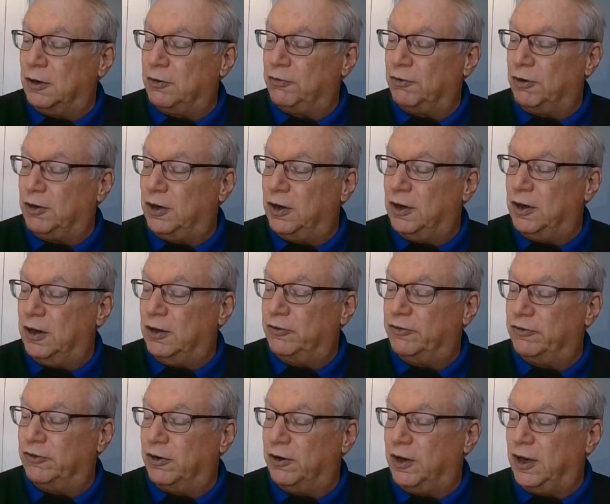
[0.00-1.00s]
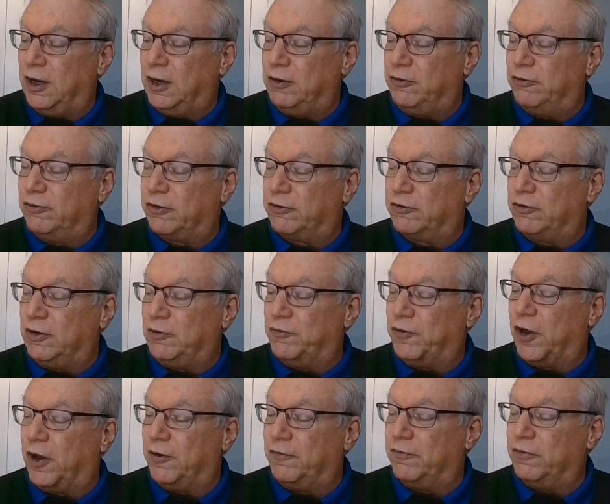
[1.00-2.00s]
treated as age
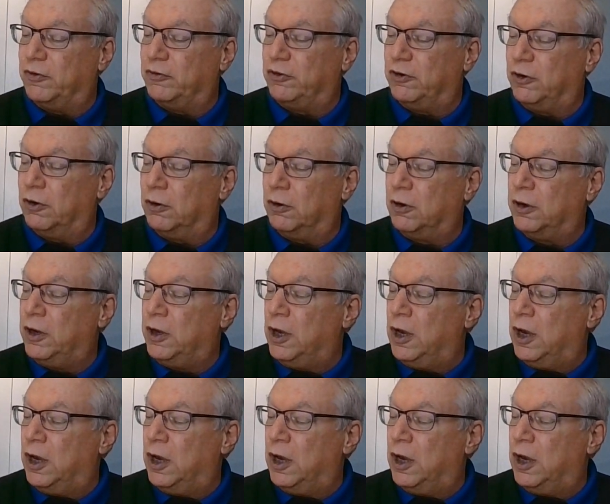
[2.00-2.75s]
65 this year,